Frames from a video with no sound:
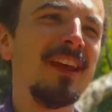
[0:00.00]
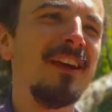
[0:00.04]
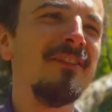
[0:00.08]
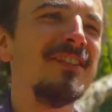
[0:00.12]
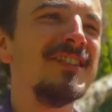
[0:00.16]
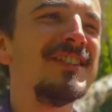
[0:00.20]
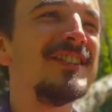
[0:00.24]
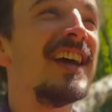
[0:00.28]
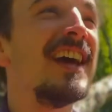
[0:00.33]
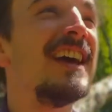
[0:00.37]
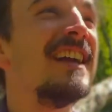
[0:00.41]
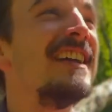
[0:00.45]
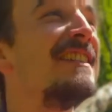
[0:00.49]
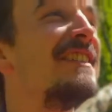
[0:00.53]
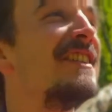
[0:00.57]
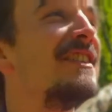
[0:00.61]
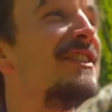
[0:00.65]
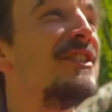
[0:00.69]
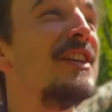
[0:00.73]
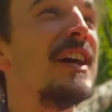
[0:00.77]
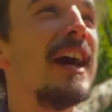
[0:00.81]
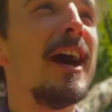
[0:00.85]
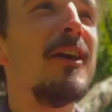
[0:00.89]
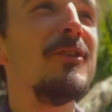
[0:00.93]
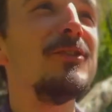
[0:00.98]
I've decided to
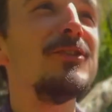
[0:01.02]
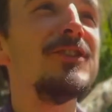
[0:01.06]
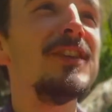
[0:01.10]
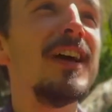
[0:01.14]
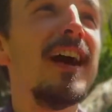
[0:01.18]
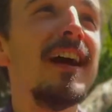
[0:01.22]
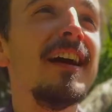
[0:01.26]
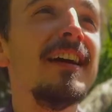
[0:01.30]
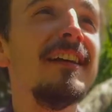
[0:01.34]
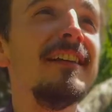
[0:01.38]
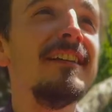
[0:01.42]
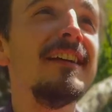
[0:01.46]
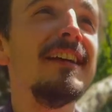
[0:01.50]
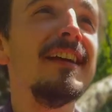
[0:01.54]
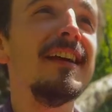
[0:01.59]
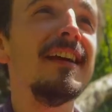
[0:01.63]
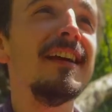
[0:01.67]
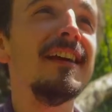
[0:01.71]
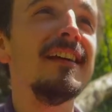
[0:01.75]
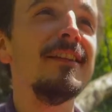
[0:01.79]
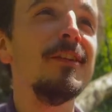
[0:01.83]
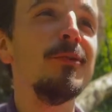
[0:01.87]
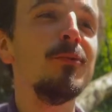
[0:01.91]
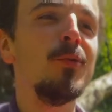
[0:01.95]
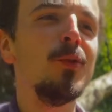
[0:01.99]
sit outside here
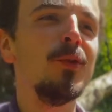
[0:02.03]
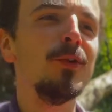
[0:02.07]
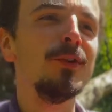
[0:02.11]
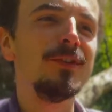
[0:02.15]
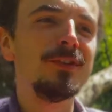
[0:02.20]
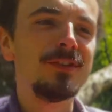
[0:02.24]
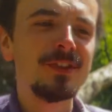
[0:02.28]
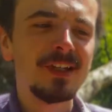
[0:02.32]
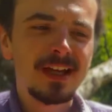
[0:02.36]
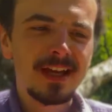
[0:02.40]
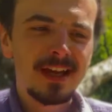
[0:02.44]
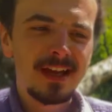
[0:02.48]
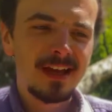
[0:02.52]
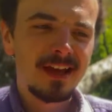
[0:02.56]
in the woods